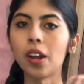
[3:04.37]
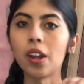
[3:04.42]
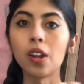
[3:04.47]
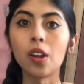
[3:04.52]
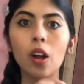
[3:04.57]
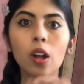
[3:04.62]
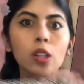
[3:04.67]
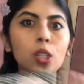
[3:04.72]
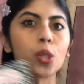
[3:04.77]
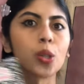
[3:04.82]

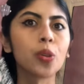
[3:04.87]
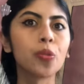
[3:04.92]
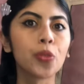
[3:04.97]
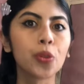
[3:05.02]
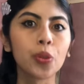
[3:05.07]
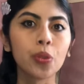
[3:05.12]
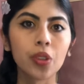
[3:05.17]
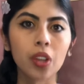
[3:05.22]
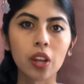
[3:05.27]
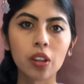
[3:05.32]
also, if you
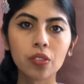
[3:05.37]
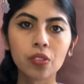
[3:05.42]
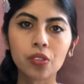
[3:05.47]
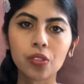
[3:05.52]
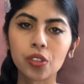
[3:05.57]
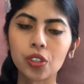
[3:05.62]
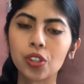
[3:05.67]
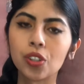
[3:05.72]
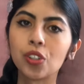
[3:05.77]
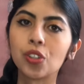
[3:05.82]
love
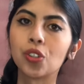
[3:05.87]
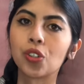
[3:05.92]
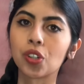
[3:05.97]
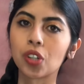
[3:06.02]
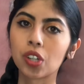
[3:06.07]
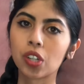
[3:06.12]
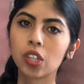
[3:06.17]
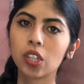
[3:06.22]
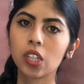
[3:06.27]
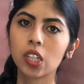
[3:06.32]

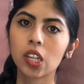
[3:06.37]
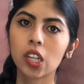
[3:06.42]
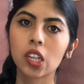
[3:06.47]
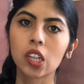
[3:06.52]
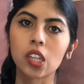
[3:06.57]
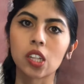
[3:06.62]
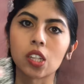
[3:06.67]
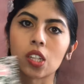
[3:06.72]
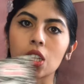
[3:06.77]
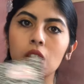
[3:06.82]
journaling,
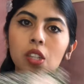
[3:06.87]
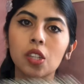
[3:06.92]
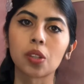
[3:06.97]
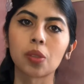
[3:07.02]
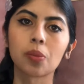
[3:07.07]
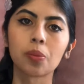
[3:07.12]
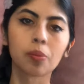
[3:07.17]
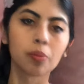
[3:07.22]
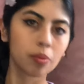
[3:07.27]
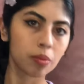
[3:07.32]
this is
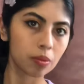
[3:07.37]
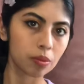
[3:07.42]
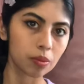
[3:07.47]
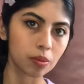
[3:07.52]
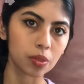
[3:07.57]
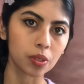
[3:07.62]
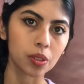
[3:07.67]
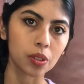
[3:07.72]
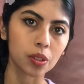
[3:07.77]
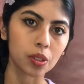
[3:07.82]

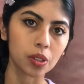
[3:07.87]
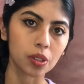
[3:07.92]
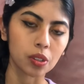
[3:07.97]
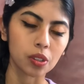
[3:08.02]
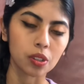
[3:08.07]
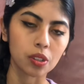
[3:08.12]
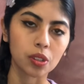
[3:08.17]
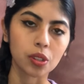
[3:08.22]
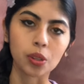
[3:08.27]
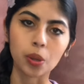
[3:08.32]

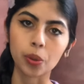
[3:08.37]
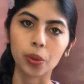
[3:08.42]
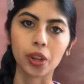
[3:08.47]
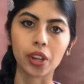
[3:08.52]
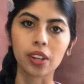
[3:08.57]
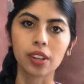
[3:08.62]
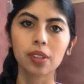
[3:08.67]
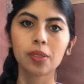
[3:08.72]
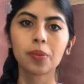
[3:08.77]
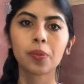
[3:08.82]
so great
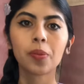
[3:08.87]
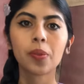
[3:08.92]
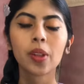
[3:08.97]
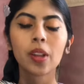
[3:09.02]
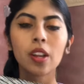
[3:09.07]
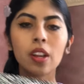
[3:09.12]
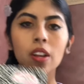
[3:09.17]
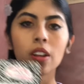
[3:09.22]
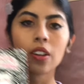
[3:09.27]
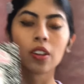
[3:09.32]

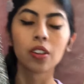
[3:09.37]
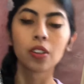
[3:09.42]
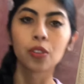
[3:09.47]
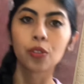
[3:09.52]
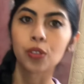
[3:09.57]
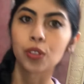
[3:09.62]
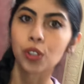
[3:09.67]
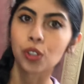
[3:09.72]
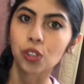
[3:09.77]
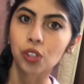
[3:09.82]
for
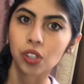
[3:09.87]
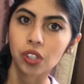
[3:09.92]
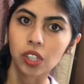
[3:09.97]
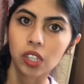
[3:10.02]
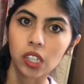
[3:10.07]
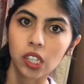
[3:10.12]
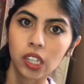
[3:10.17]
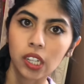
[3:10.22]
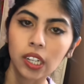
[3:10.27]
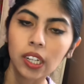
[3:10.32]

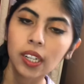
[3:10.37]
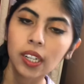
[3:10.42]
journaling.